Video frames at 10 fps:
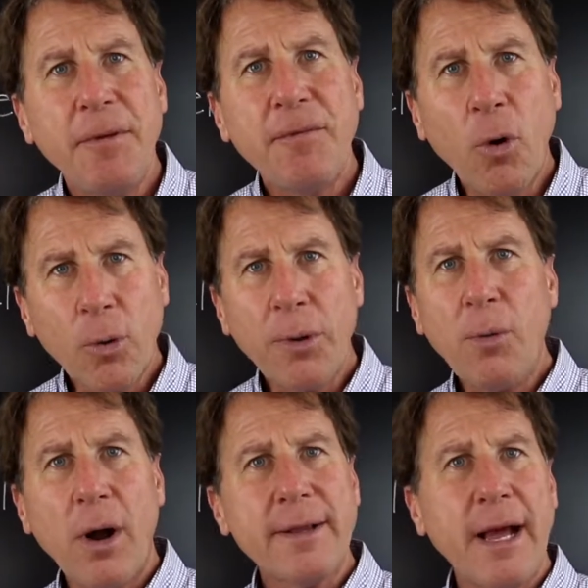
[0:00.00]
before we
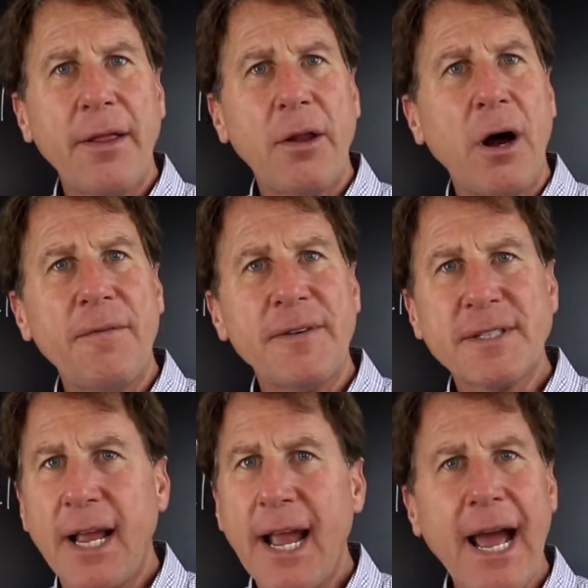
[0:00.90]
walked out of that
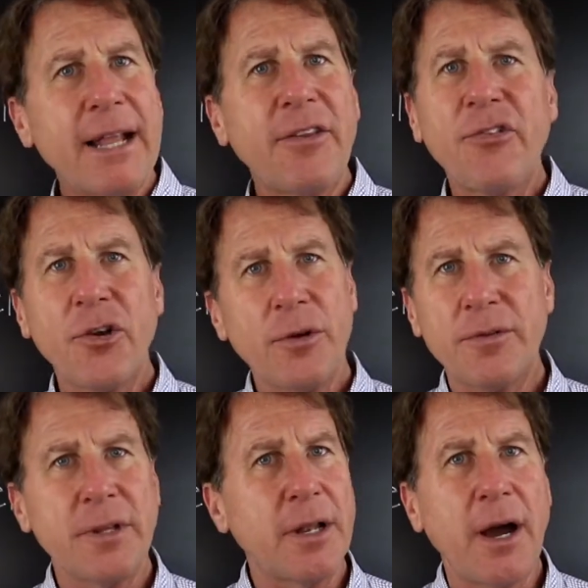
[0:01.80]
office, I had to turn
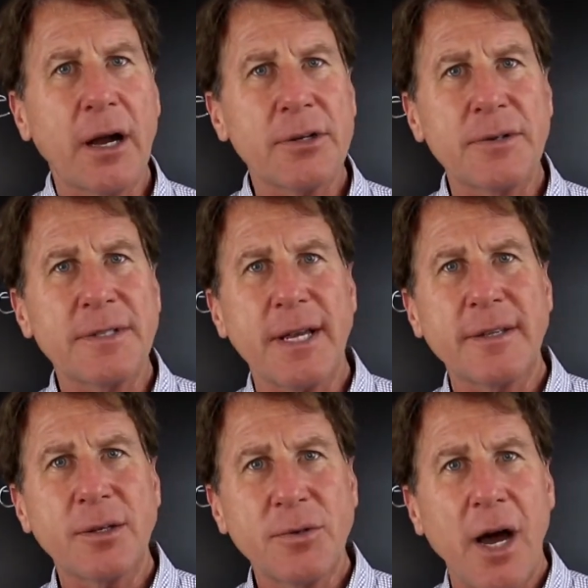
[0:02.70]
to the doctor and say,
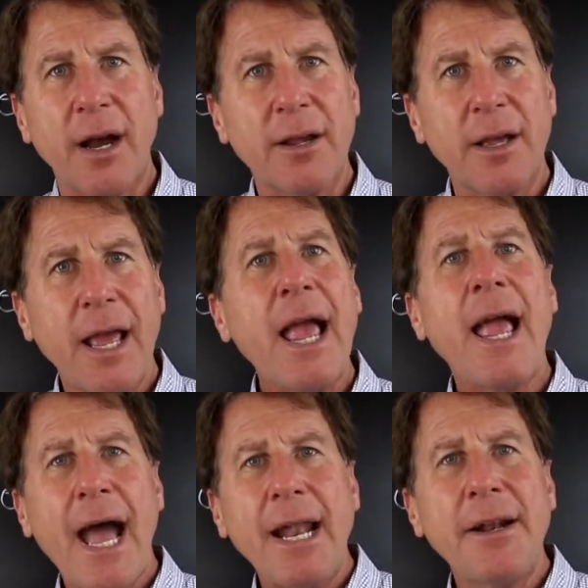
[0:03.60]
so doc,
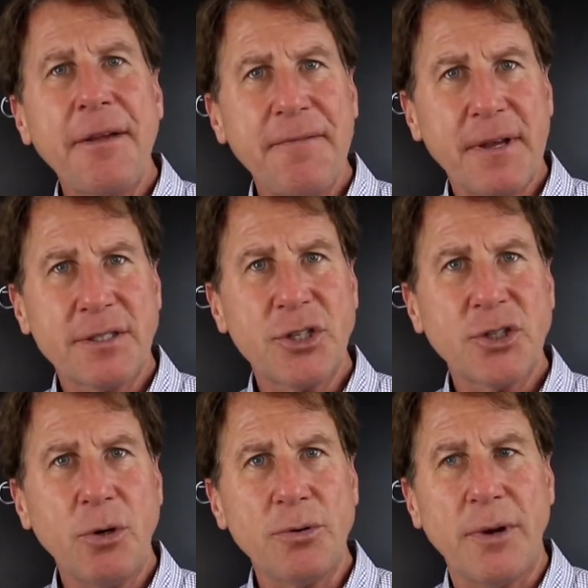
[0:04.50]
how did I fix the
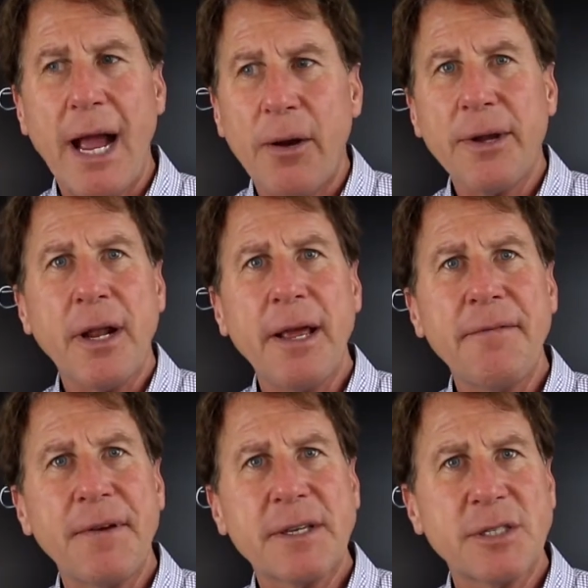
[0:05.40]
shoulder? How could I
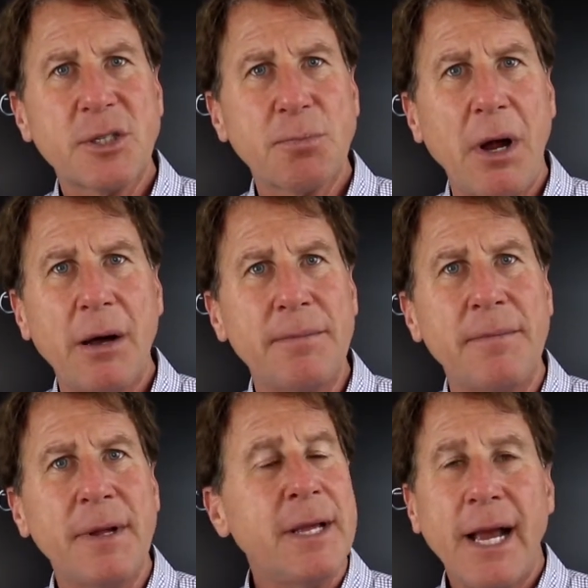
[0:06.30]
have fixed this
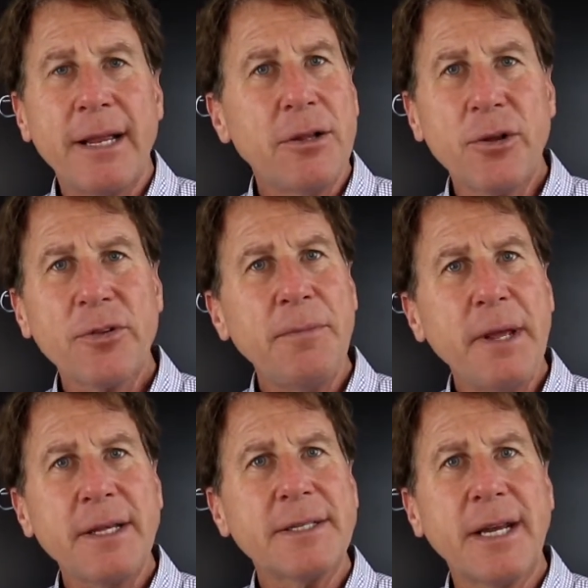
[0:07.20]
problem? And he looked at
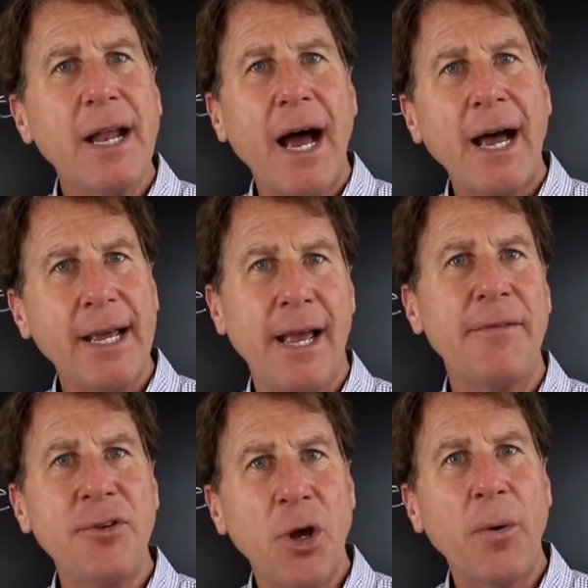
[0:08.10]
me and said, I
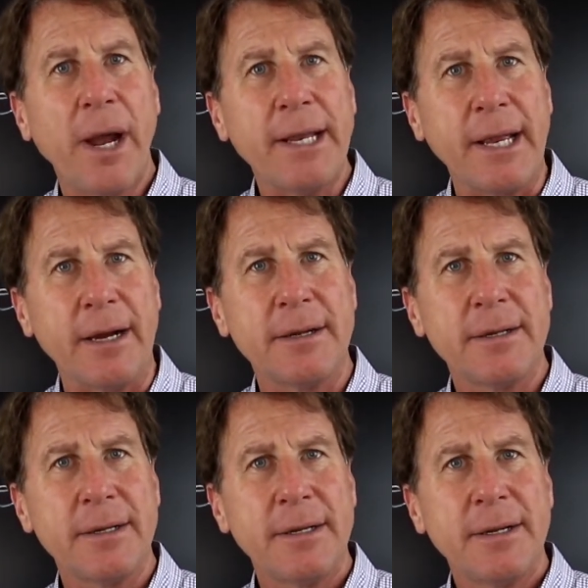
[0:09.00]
have no idea.
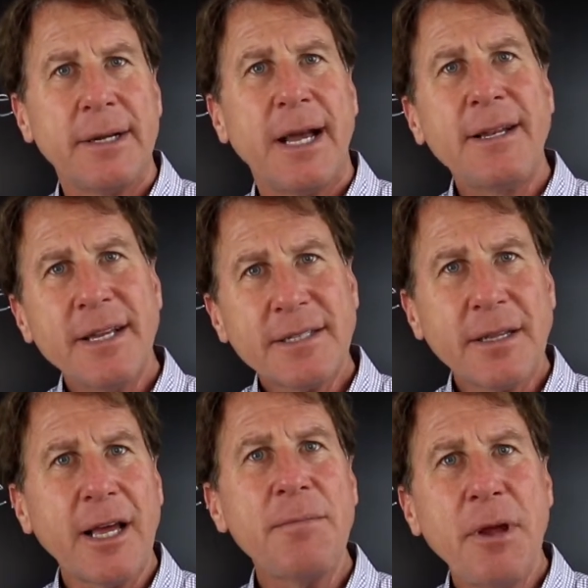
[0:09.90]
And this
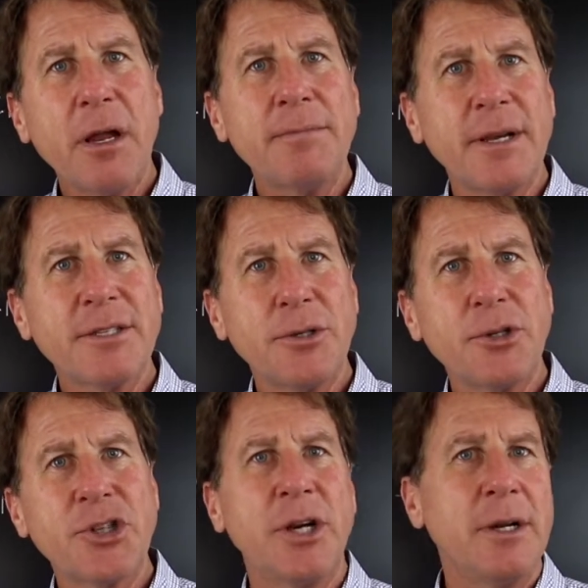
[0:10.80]
led me on my
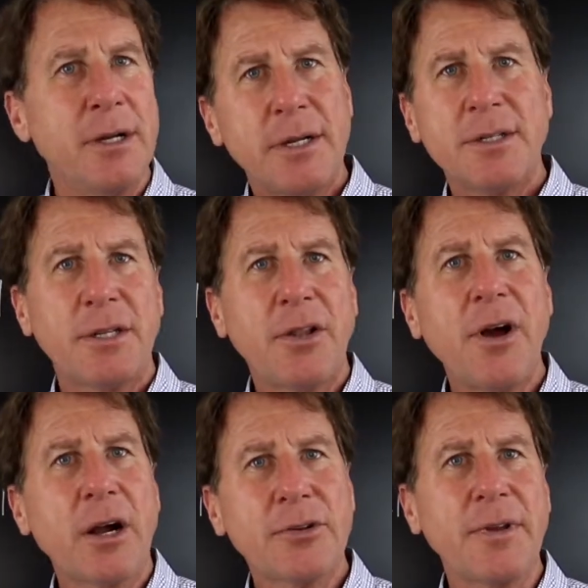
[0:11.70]
search to the
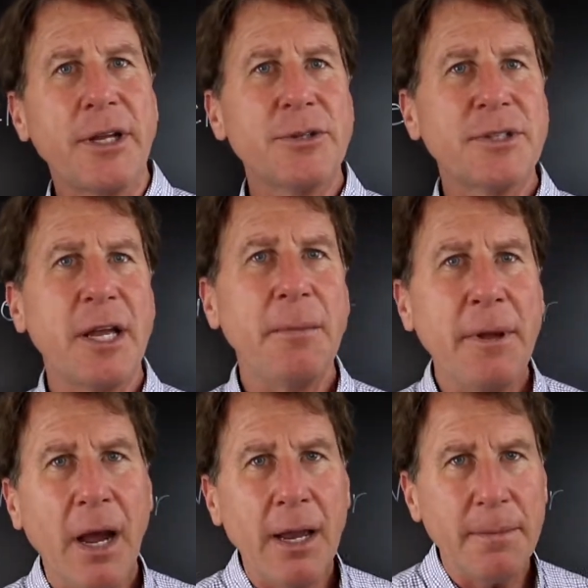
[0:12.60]
doctor that you're seeing
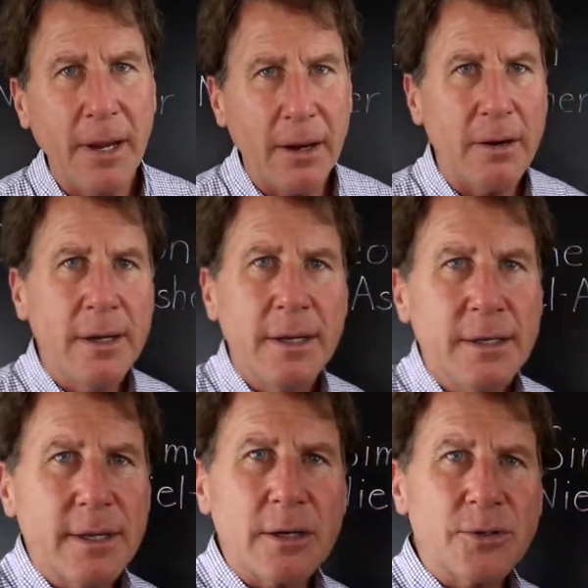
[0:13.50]
behind me here,
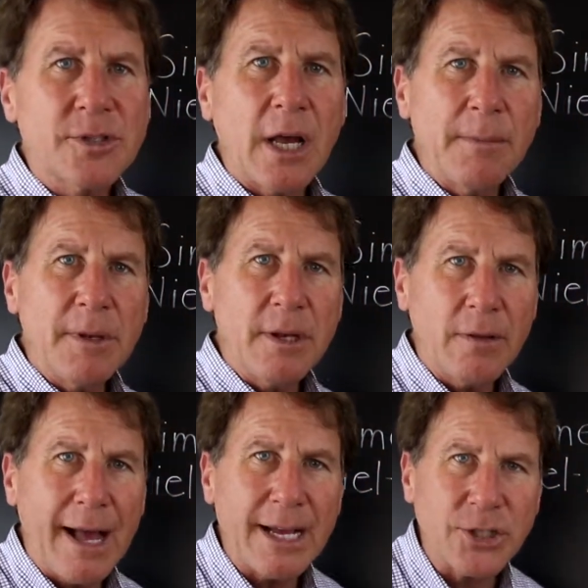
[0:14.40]
Dr. Simon
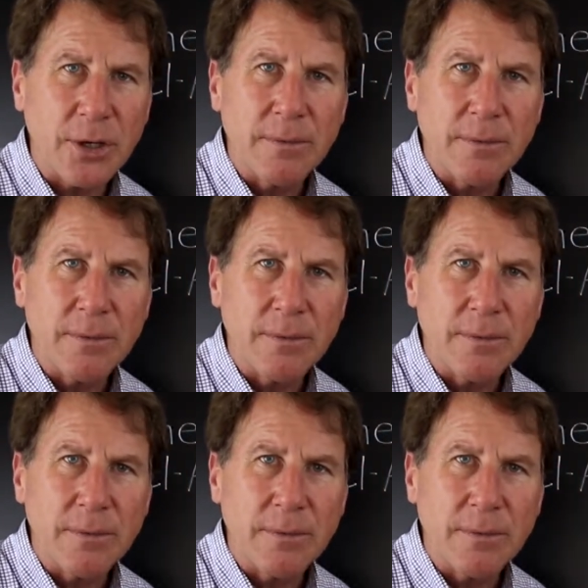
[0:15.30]
Niel-Asher.